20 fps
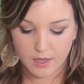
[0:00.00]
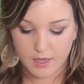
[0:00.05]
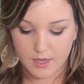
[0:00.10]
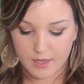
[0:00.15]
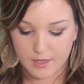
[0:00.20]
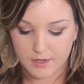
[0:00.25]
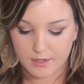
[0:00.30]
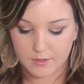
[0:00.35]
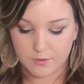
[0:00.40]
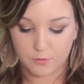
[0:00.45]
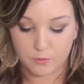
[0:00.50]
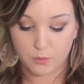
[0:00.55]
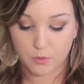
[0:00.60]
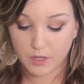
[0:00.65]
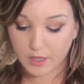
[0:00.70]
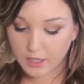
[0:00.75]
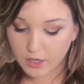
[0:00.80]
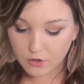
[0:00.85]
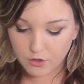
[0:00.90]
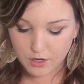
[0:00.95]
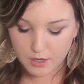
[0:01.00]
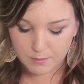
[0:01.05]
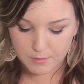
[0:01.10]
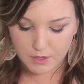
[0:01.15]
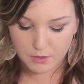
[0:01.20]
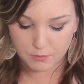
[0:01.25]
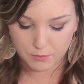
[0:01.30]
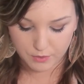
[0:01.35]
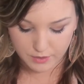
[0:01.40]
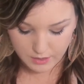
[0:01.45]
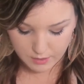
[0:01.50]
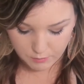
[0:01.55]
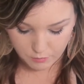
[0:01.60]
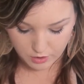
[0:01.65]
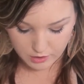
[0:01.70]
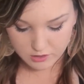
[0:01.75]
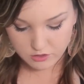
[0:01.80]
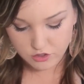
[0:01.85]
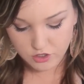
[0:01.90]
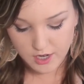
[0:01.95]
And it's really creamy, really
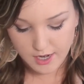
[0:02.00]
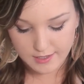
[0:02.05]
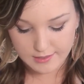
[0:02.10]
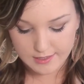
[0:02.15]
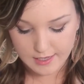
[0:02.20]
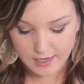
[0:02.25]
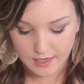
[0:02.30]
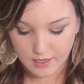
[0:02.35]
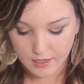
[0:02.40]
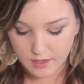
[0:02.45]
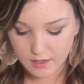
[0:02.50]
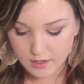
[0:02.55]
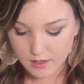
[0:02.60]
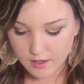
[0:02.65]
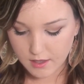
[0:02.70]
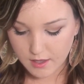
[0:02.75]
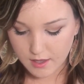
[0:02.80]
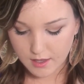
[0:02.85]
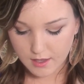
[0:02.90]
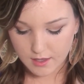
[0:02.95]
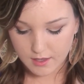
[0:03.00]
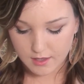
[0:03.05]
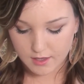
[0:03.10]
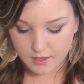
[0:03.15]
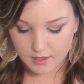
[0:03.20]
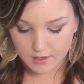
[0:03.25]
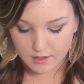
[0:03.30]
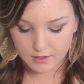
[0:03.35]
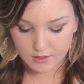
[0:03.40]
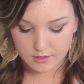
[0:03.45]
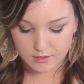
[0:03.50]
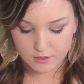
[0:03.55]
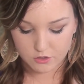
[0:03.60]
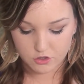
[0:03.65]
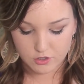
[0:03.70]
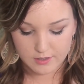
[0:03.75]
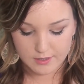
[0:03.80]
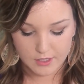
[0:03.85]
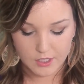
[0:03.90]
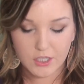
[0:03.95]
moisturizing, and
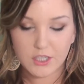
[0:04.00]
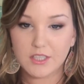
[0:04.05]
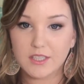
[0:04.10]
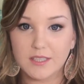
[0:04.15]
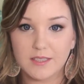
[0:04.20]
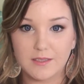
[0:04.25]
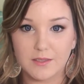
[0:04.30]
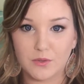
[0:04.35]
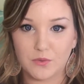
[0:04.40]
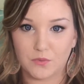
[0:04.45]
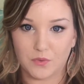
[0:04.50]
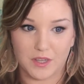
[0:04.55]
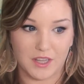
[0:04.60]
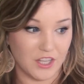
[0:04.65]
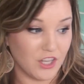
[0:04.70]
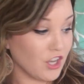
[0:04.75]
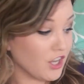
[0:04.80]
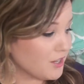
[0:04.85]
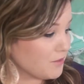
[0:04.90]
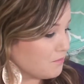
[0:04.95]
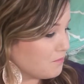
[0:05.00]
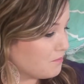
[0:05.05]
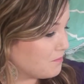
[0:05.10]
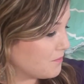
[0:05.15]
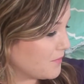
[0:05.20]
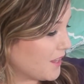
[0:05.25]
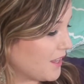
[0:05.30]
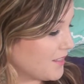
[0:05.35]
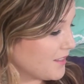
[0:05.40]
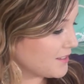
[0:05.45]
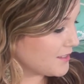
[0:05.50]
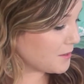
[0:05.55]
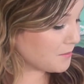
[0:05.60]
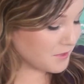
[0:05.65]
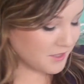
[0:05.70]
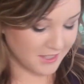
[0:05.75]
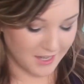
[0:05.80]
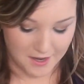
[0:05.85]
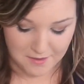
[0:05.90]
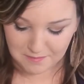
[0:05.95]
it just looks really good in the
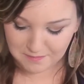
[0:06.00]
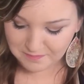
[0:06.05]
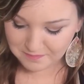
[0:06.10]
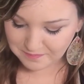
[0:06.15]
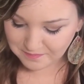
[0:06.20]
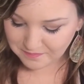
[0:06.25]
summertime.